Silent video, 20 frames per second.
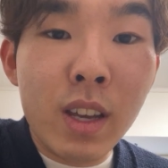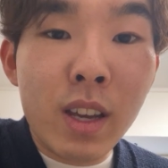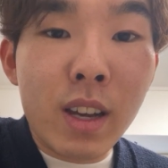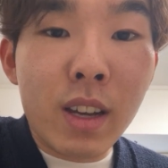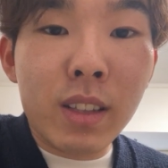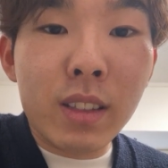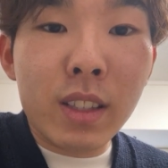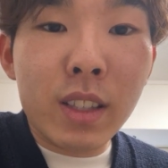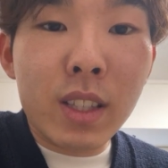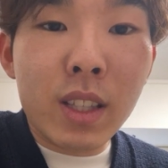
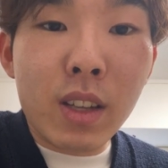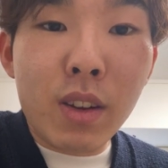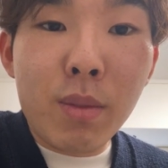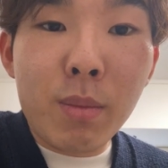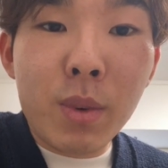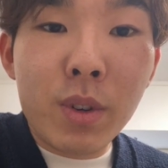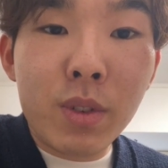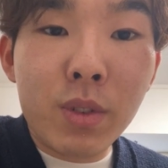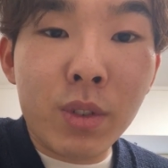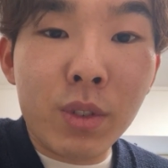and this
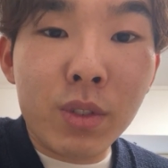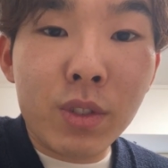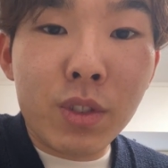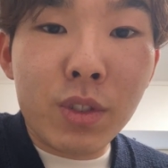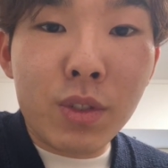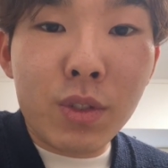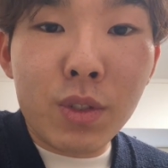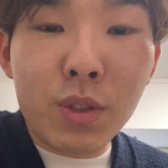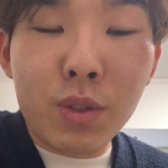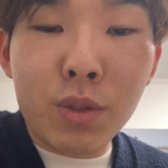number
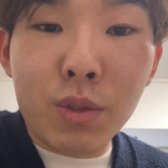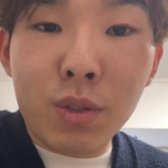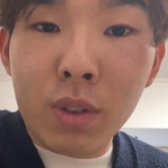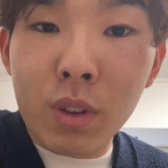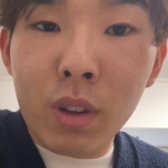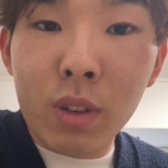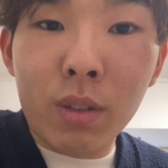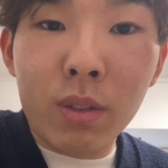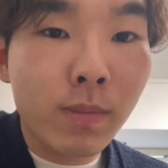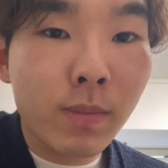continues to
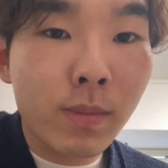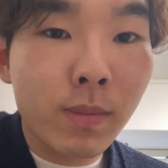grow.